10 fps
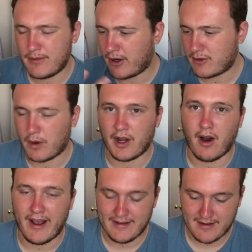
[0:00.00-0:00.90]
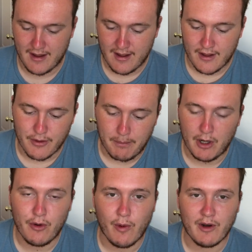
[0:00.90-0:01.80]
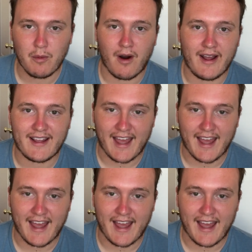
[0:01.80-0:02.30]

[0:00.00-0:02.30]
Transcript: Nice one, eyes. The blue and white